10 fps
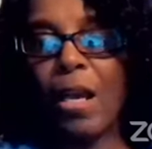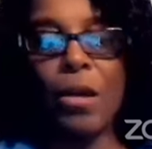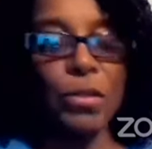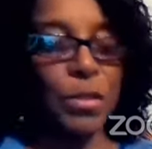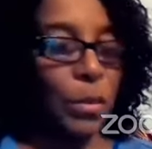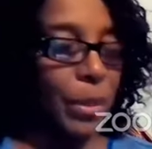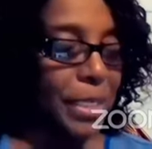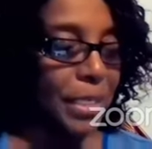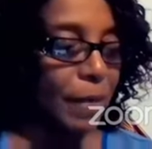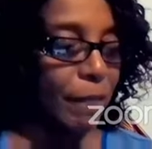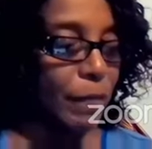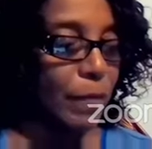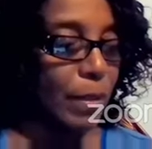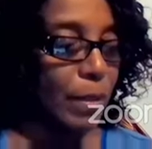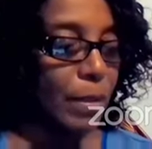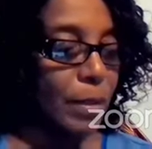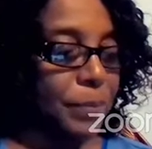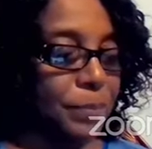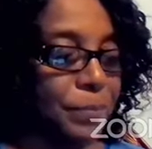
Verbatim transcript: I also have uh,